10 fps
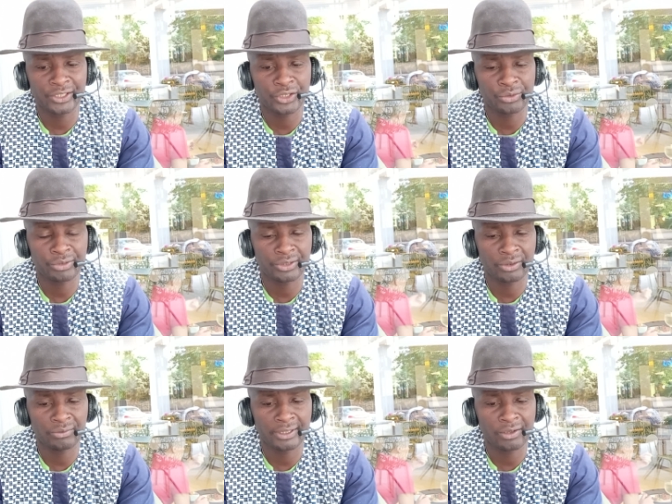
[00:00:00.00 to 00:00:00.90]
to
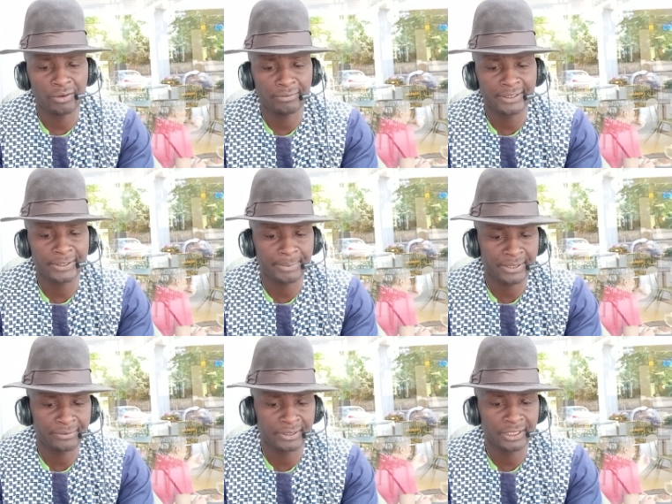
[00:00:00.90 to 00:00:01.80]
resolve their conflicts
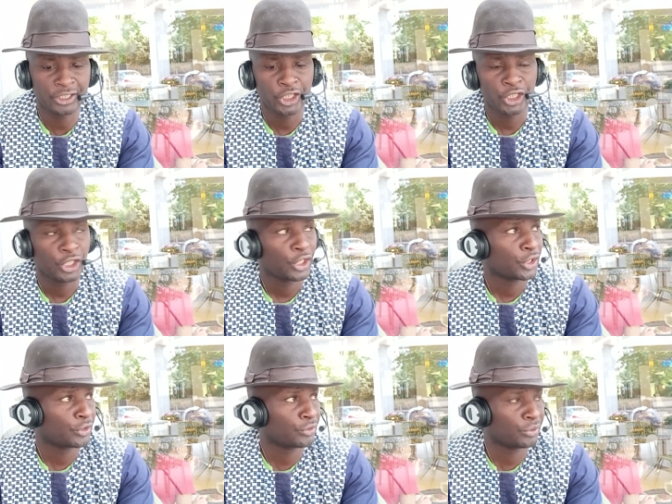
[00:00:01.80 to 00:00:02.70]
peacefully
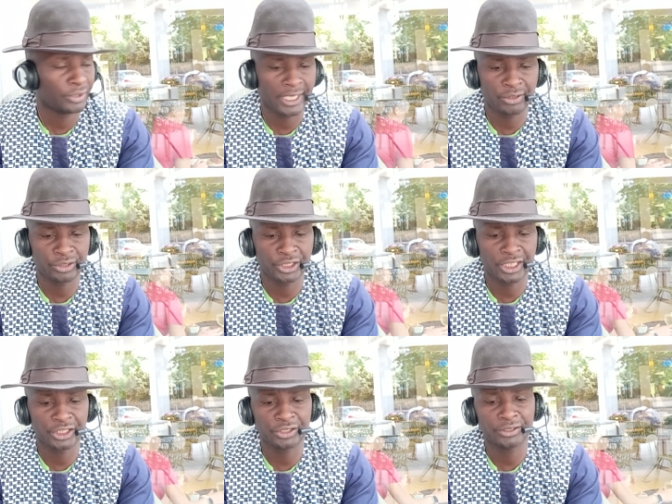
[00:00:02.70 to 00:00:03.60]
through
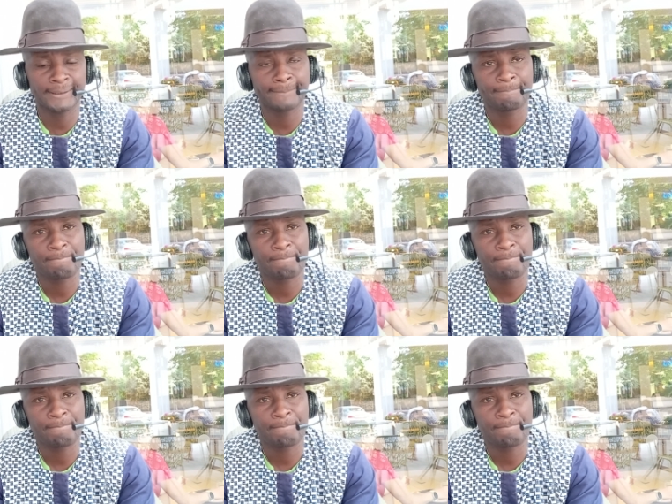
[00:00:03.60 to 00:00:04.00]
negotiation,